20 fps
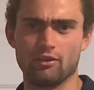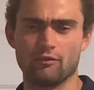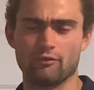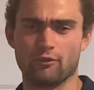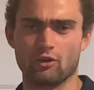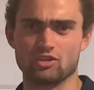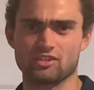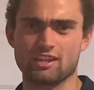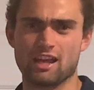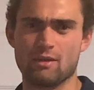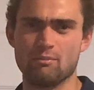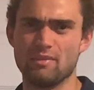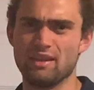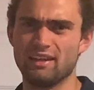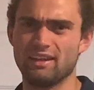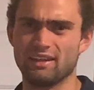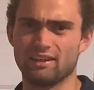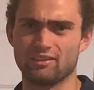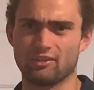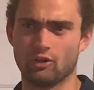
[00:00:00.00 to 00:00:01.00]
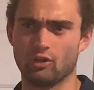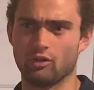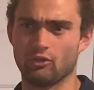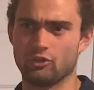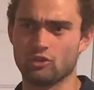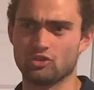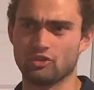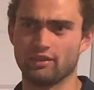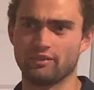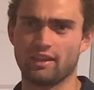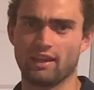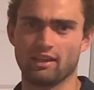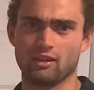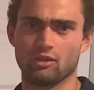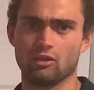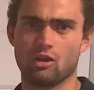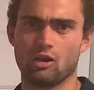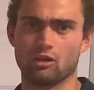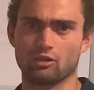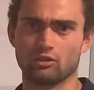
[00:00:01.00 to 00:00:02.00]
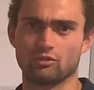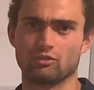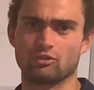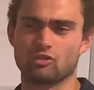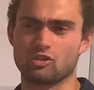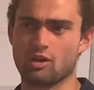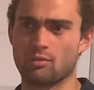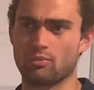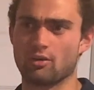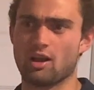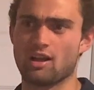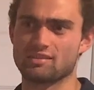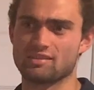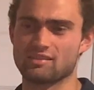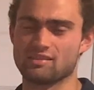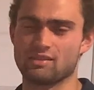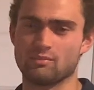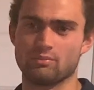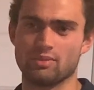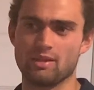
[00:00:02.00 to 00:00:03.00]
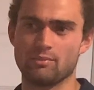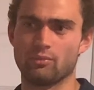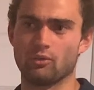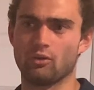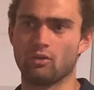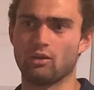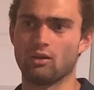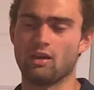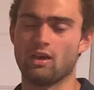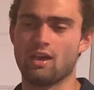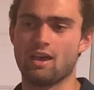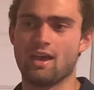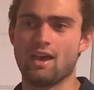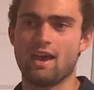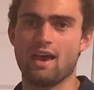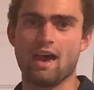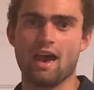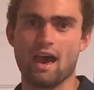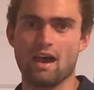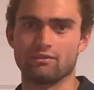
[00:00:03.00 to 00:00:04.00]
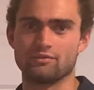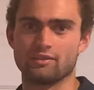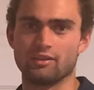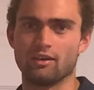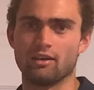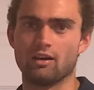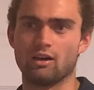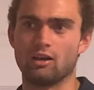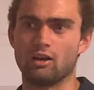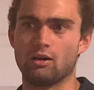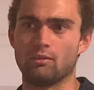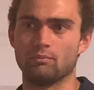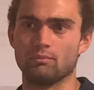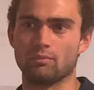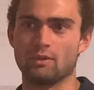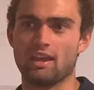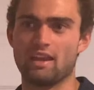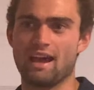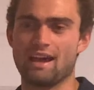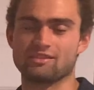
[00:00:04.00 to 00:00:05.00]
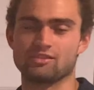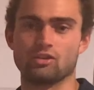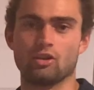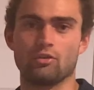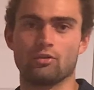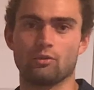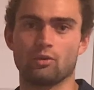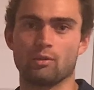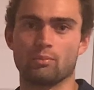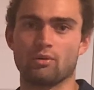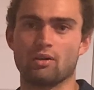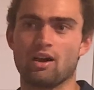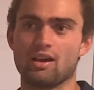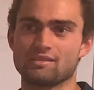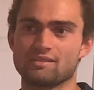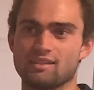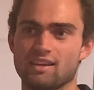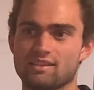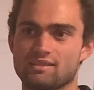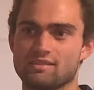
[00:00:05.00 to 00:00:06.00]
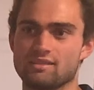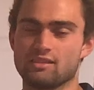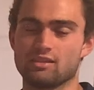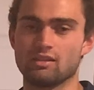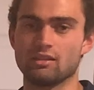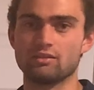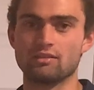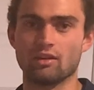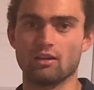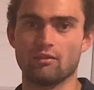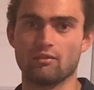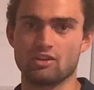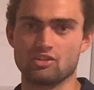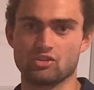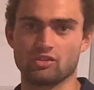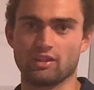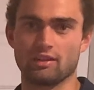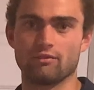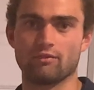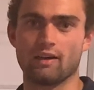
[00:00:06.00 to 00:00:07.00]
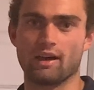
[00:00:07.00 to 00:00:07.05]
first time meetings. It'll usually take a long-term process, and people have to, it has to go through a process to eventually get